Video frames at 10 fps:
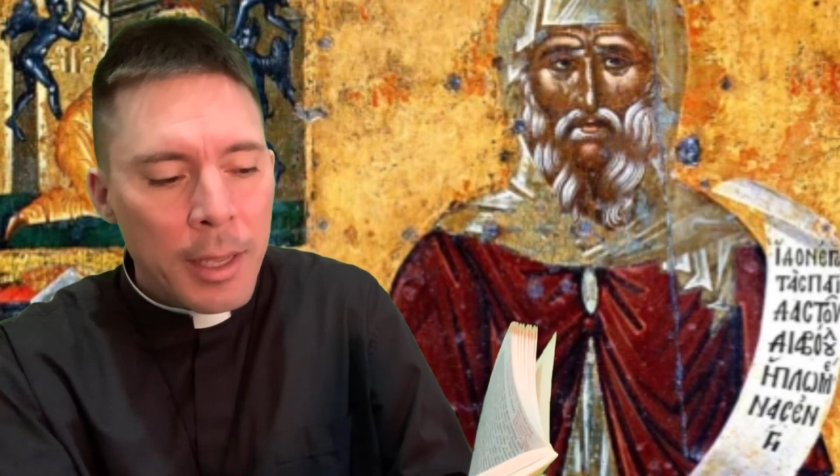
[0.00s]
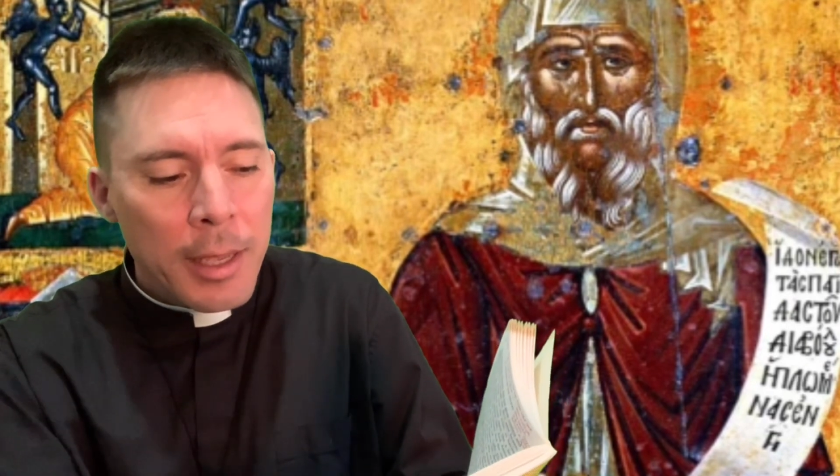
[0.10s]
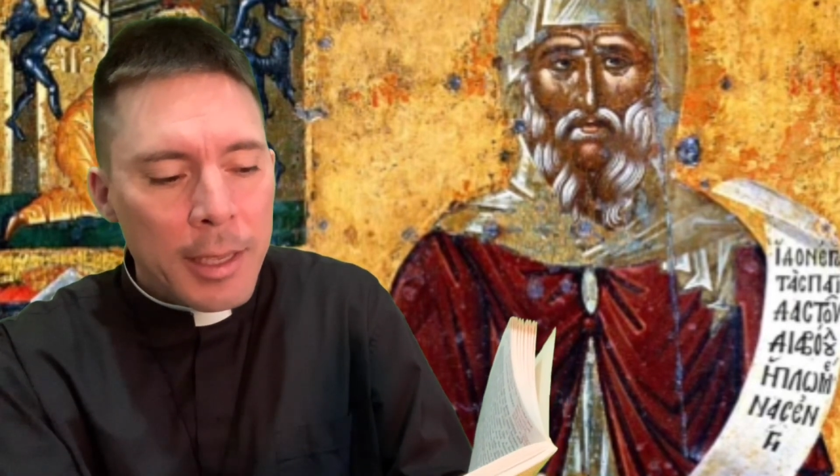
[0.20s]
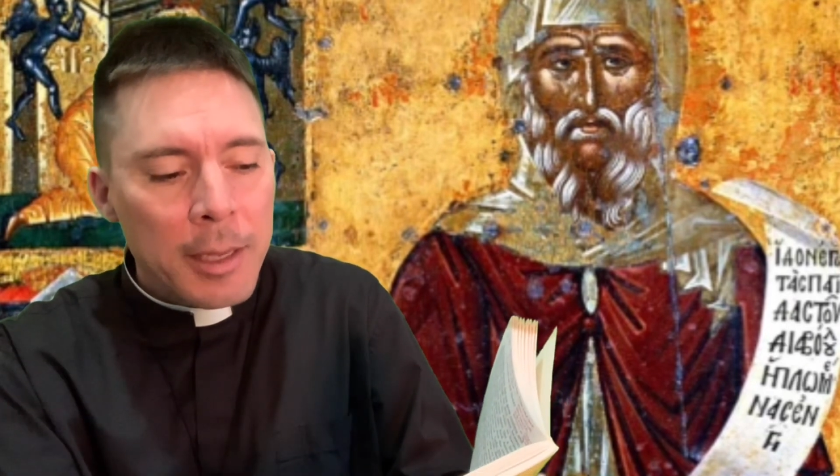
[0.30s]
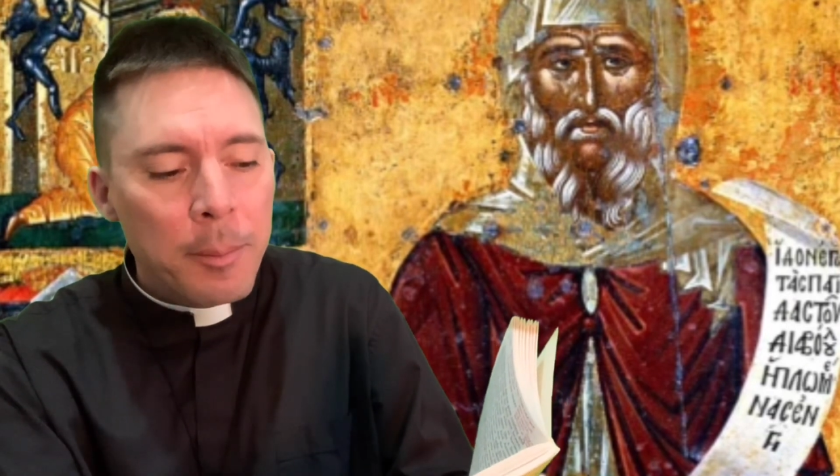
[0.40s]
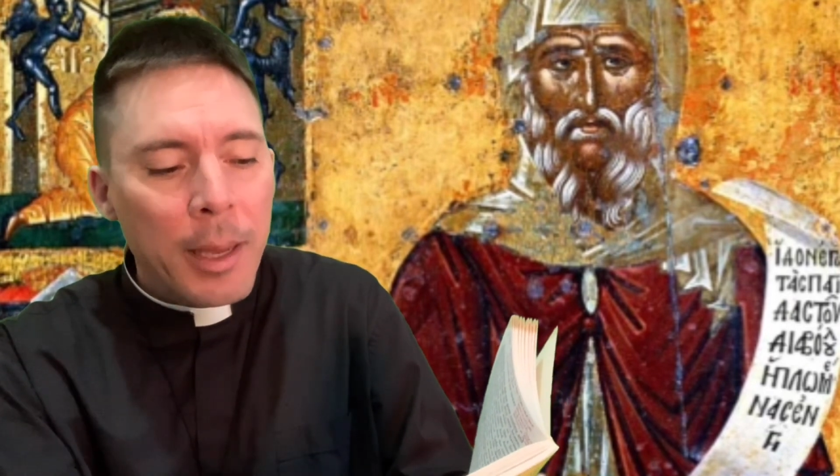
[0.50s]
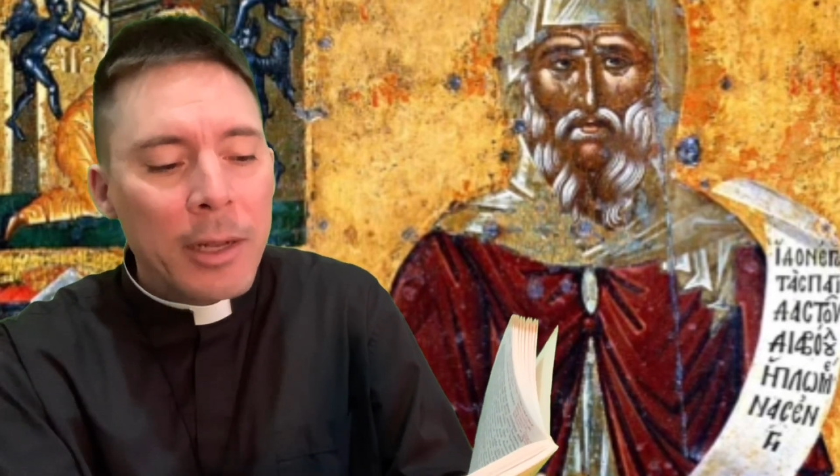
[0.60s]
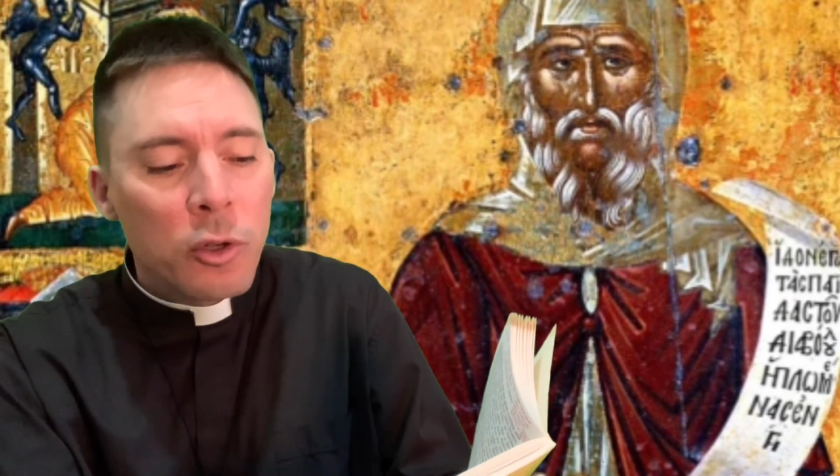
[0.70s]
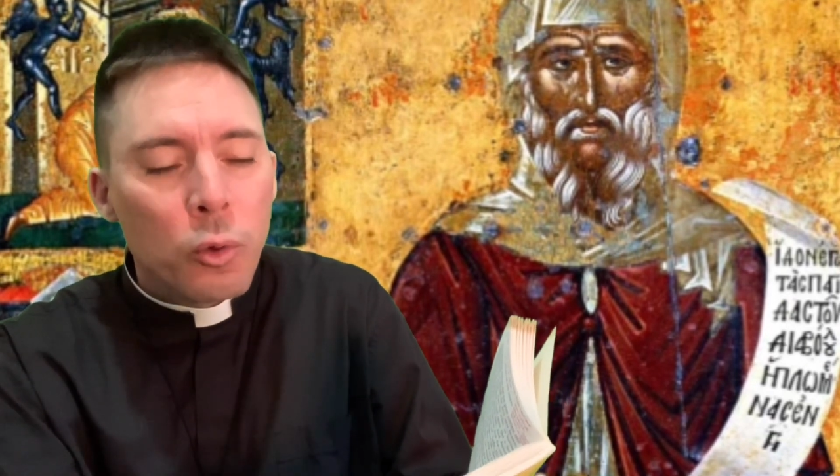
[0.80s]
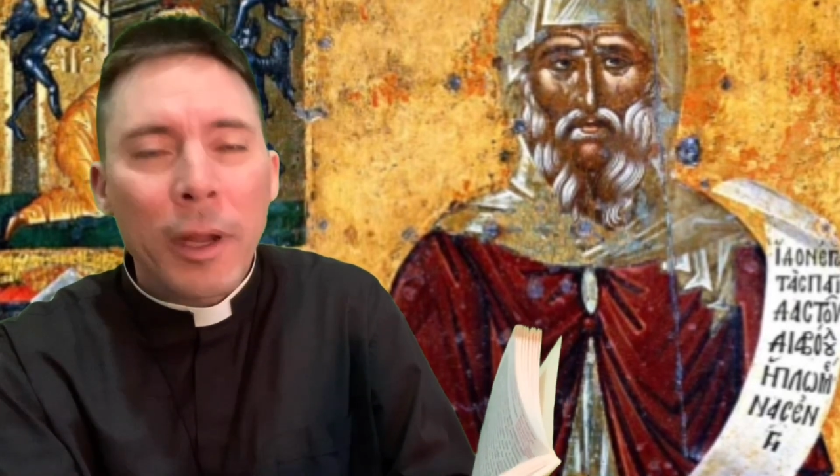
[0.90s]
he made
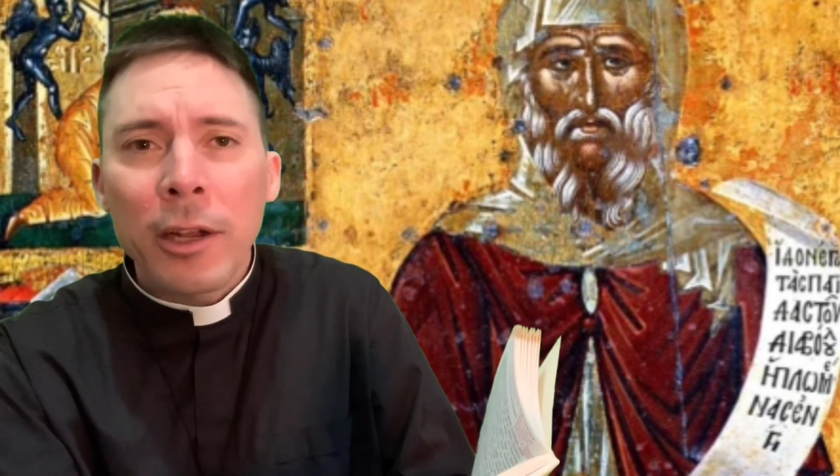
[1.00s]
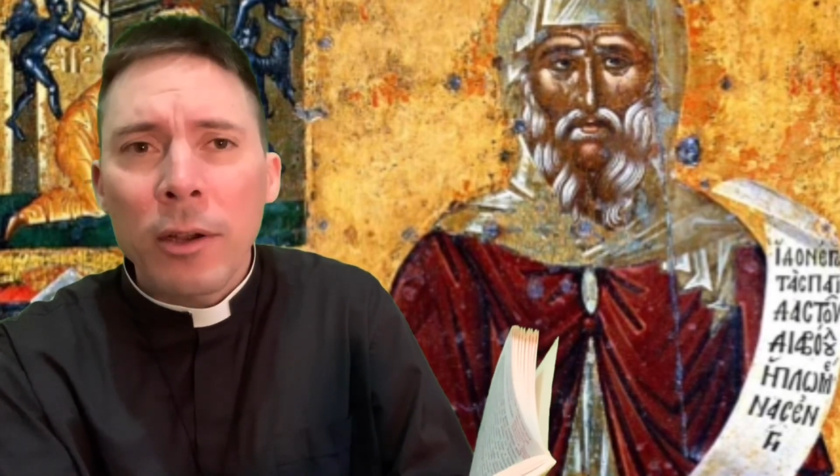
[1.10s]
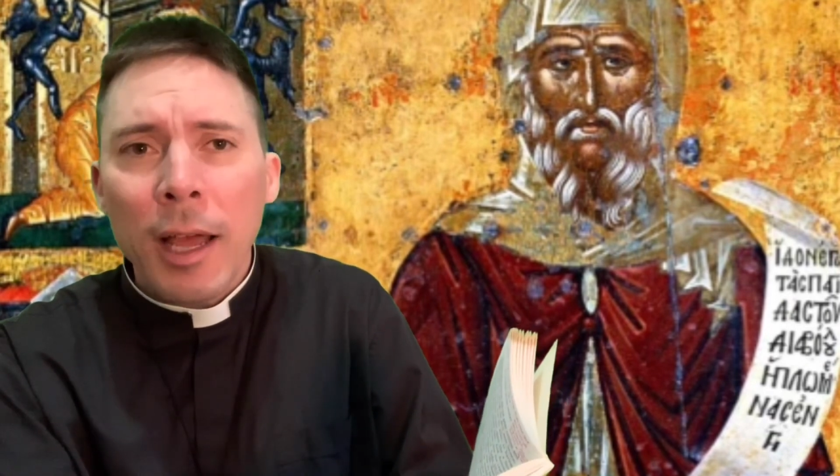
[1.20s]
greater